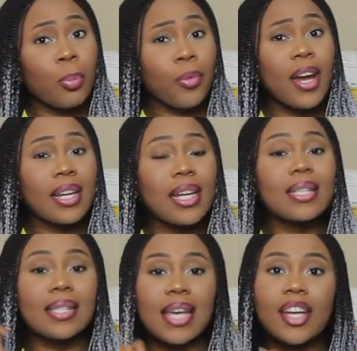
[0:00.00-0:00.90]
braid
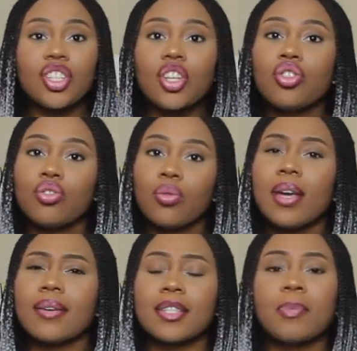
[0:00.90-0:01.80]
each section, you do
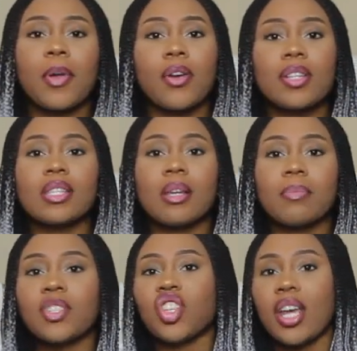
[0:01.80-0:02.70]
experience
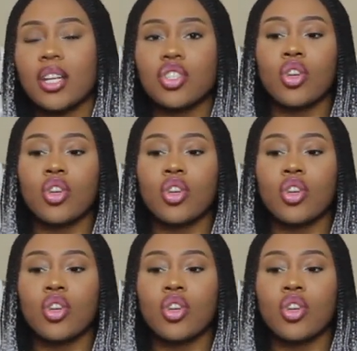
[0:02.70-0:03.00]
some shedding.